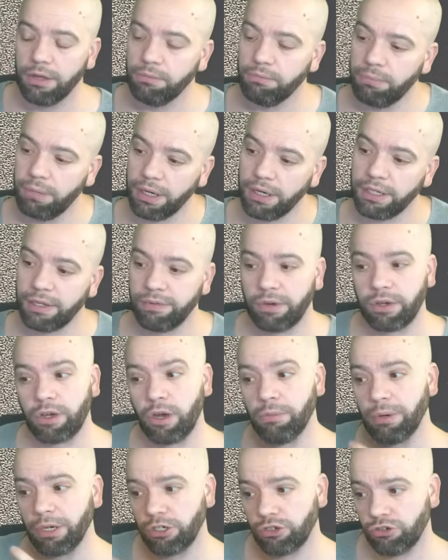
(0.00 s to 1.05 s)
But if I'm going
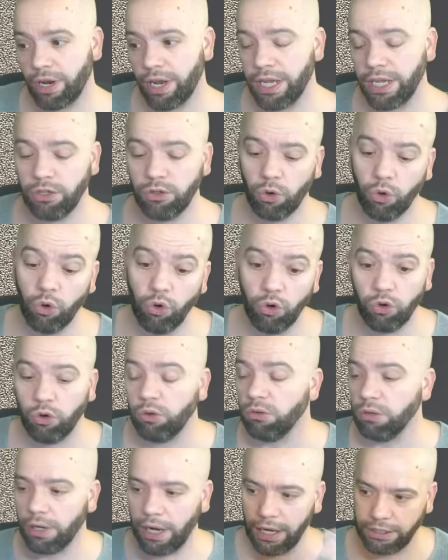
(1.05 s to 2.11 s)
by train,
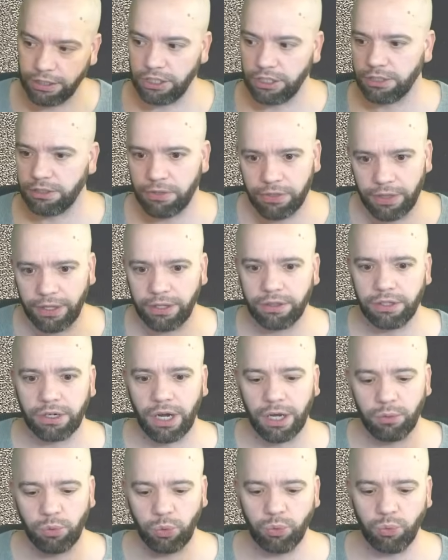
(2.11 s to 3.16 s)
or I just think that I
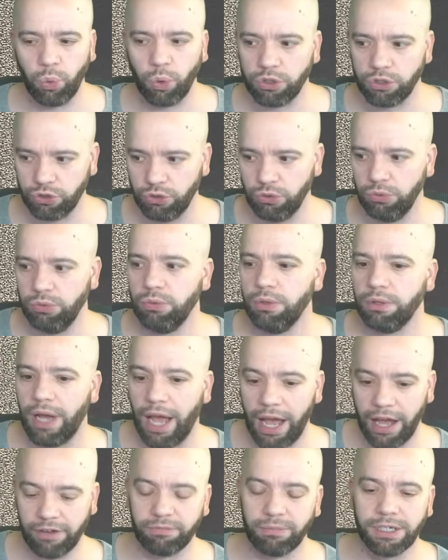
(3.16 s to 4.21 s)
will want to
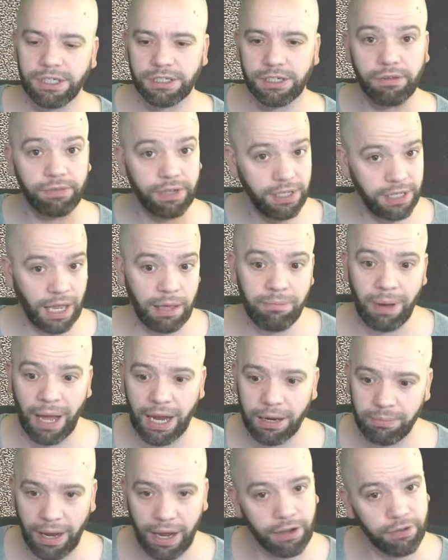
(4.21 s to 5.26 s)
have my stuff in a
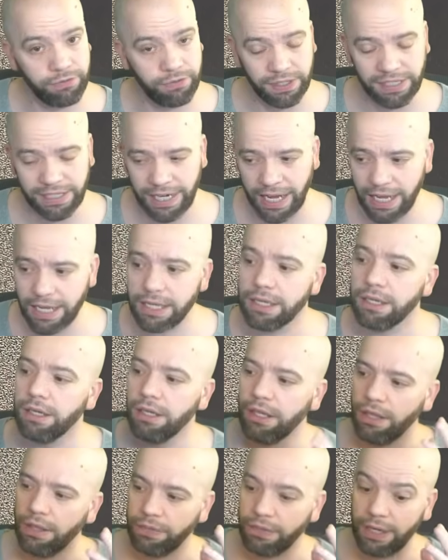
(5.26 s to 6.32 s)
backpack for the day,
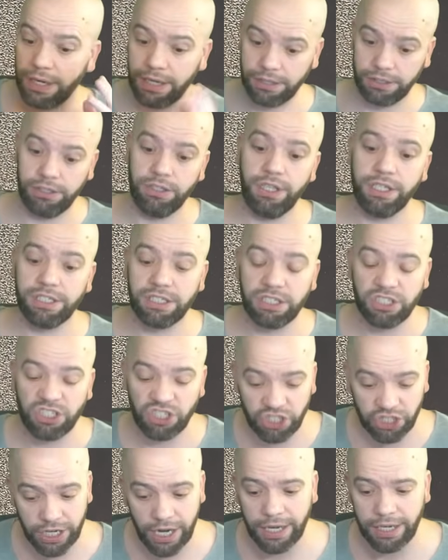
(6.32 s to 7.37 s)
then this is
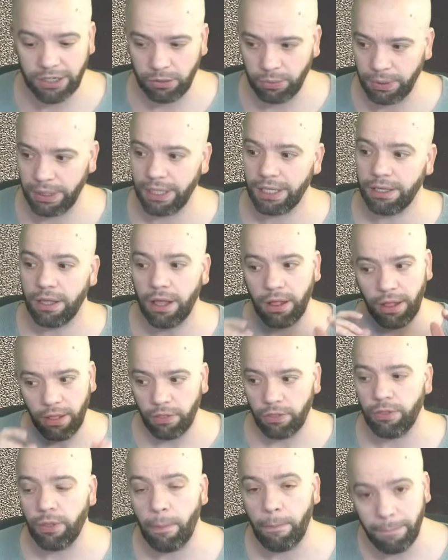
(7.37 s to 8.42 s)
genuinely
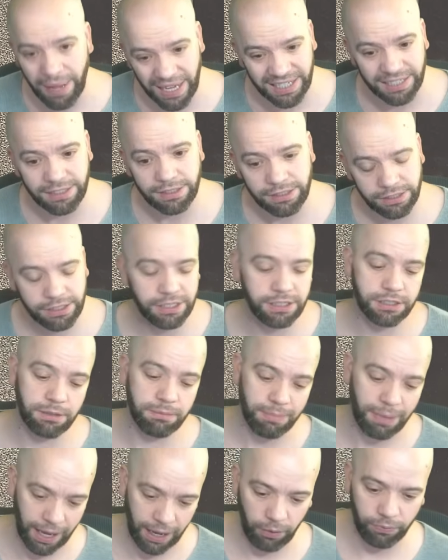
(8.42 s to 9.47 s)
the best
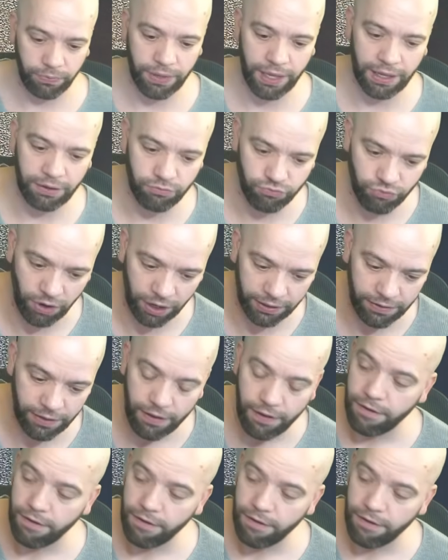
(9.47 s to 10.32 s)
system out there. Right.